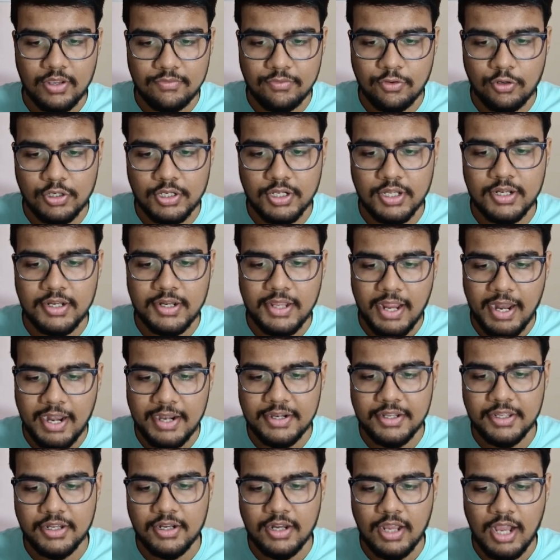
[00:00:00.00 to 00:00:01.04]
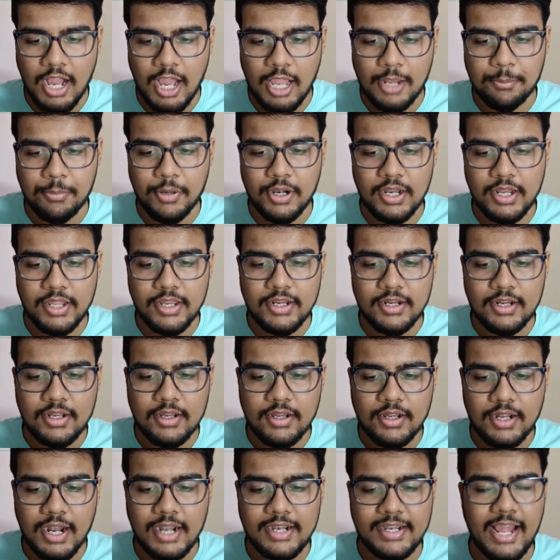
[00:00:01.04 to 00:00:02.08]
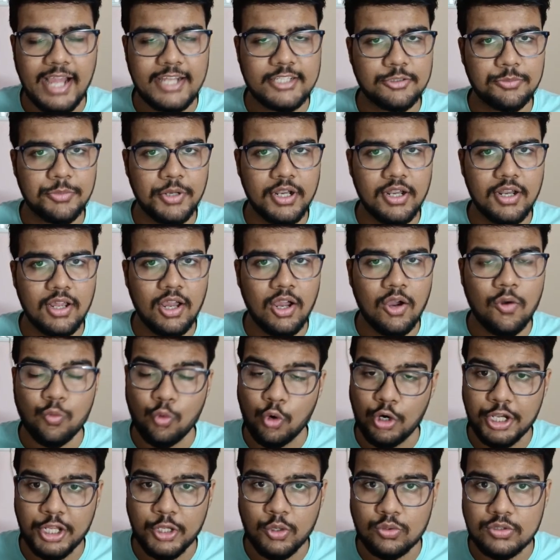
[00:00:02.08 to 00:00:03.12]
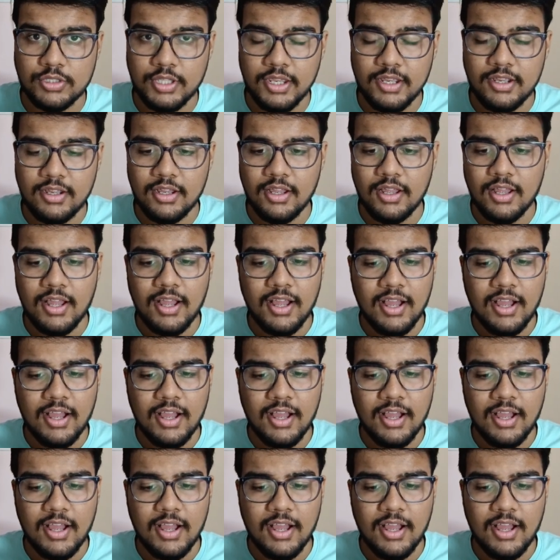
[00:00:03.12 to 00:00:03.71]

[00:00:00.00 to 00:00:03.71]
Footer, header, hyperlink, attachment. What do you think?